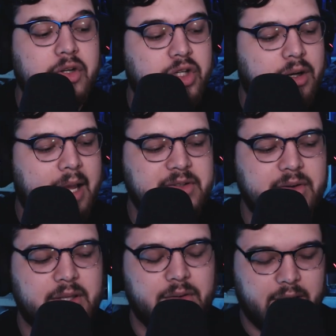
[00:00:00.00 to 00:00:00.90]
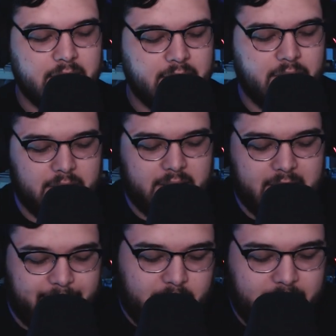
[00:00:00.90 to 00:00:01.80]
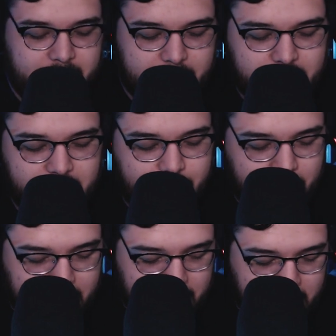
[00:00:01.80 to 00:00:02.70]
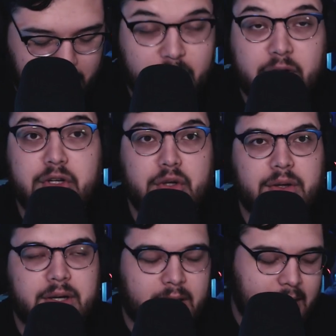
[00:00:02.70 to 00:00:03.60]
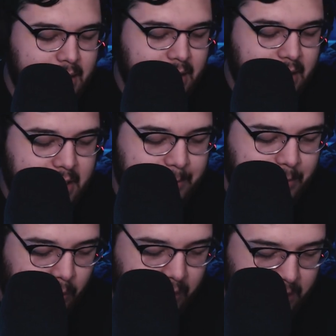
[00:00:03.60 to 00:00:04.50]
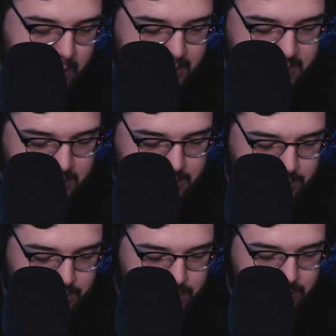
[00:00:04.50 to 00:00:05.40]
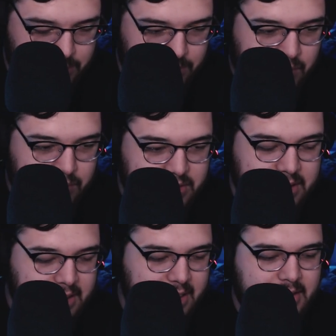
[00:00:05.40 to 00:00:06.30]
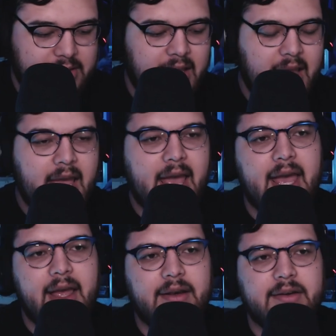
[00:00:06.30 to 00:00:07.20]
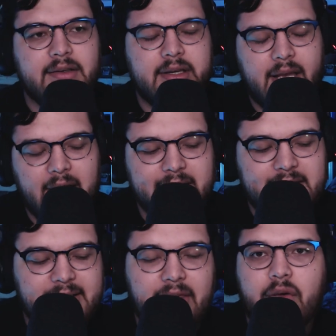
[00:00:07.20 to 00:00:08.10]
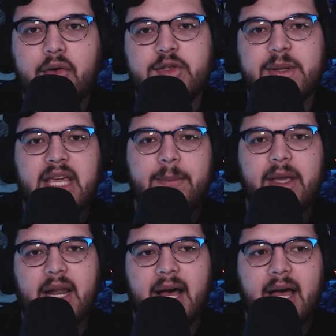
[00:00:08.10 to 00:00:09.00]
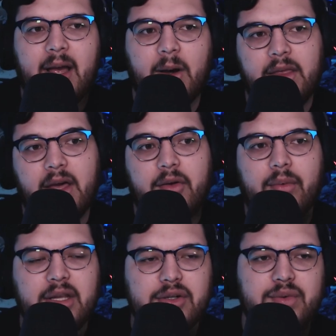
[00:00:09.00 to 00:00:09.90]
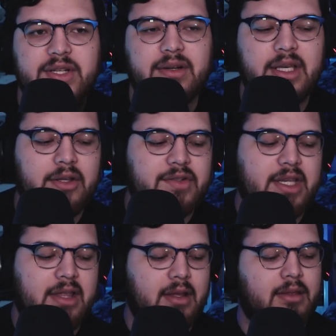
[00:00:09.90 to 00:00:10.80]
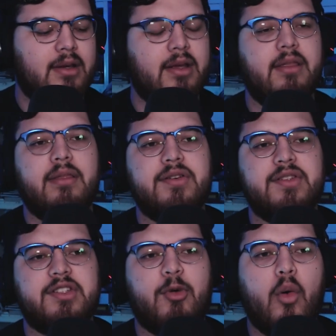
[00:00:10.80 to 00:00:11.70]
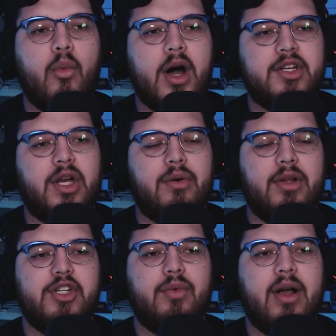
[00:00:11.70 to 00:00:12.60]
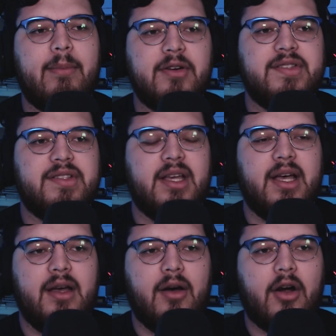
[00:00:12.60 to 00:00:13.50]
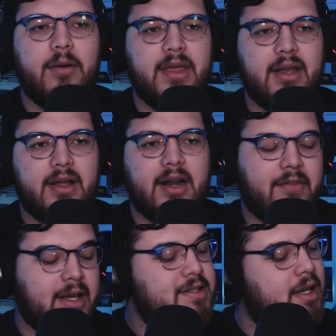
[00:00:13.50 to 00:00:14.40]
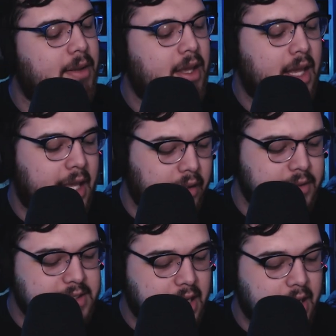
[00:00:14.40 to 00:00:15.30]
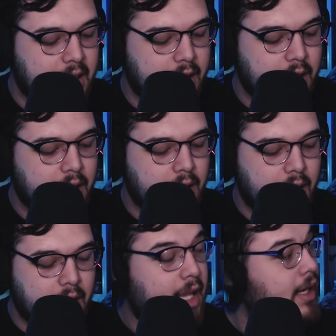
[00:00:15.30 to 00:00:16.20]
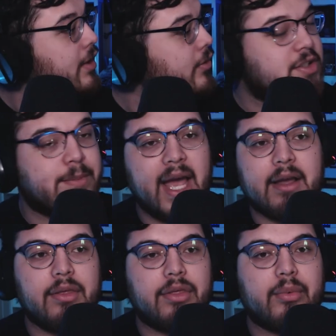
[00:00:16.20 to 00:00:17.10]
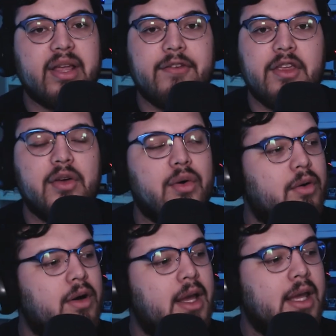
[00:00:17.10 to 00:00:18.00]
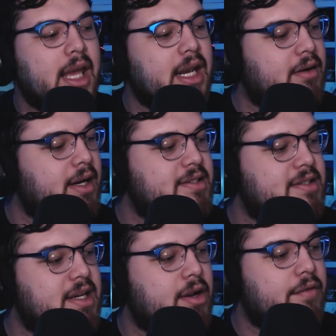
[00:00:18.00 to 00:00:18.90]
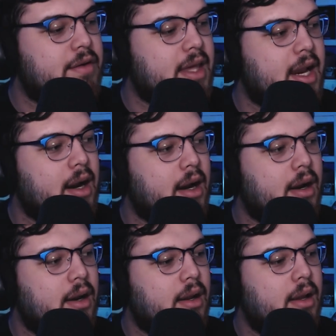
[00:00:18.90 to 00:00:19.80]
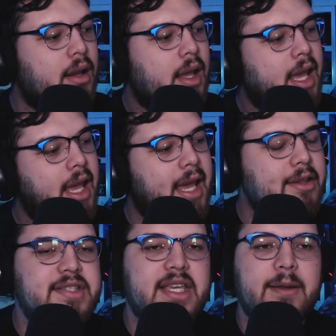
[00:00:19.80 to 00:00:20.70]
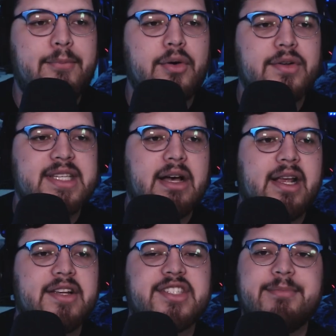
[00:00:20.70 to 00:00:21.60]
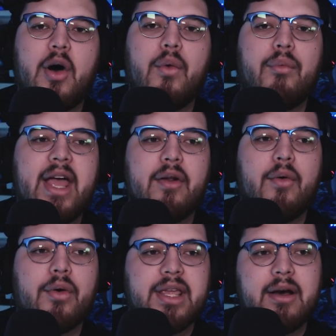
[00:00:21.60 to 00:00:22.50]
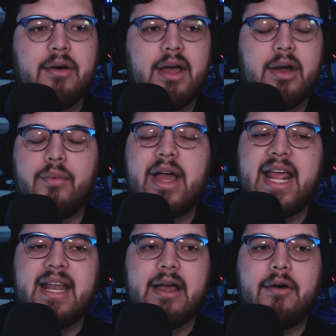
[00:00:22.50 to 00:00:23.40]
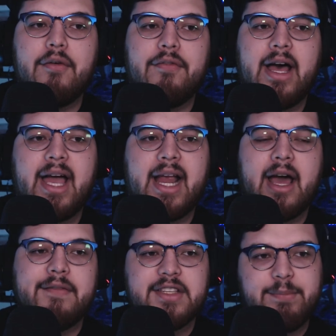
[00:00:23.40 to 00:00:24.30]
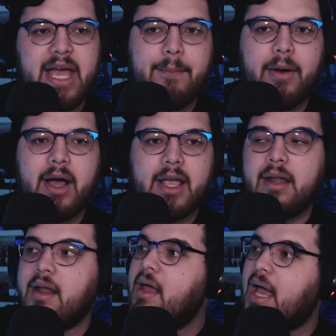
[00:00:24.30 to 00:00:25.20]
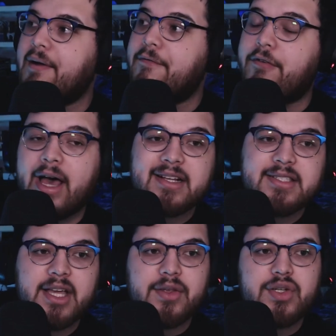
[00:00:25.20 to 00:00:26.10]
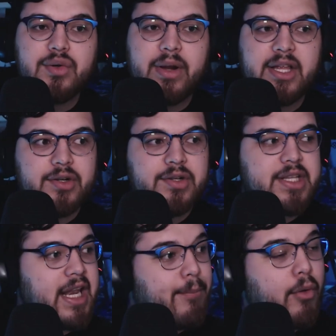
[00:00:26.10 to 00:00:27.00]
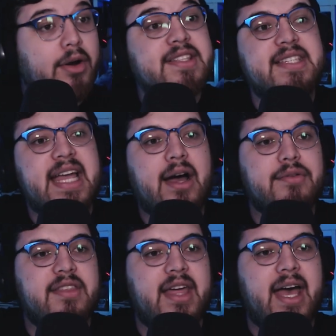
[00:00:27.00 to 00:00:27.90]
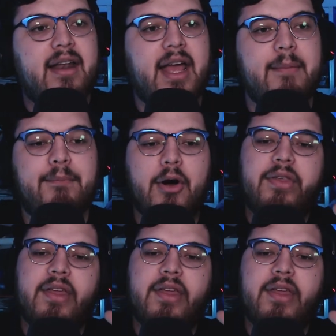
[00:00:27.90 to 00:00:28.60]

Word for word: Uh, sure, absolutely. You can you can kind of pull out your your poke your your newer uh poke gear and send a text. And uh, Seth, who's been keeping an eye on the other Rangers recently, you'll see that the there's a small watch on Ranger Roberts' uh, arm that kind of lights up, and he looks down at it, and he looks back at the three of you, and glances down over there, and you see he pulls out like a small red or yellow, uh, red and yellow flag out of his back pocket, and flags the other two Rangers, and he points down to that, and